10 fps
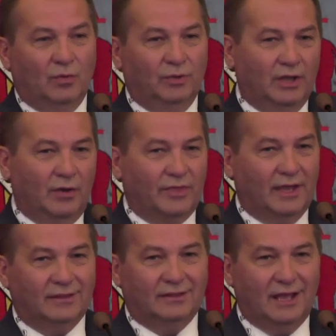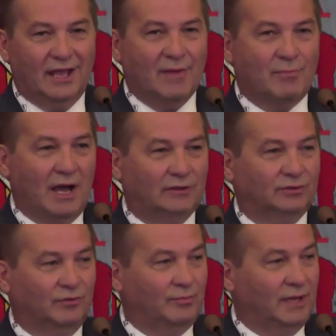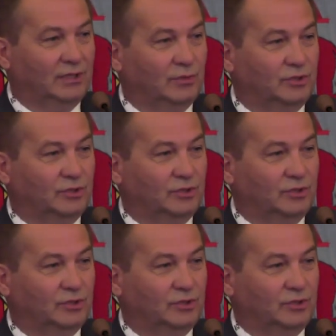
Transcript: We know that the amount of money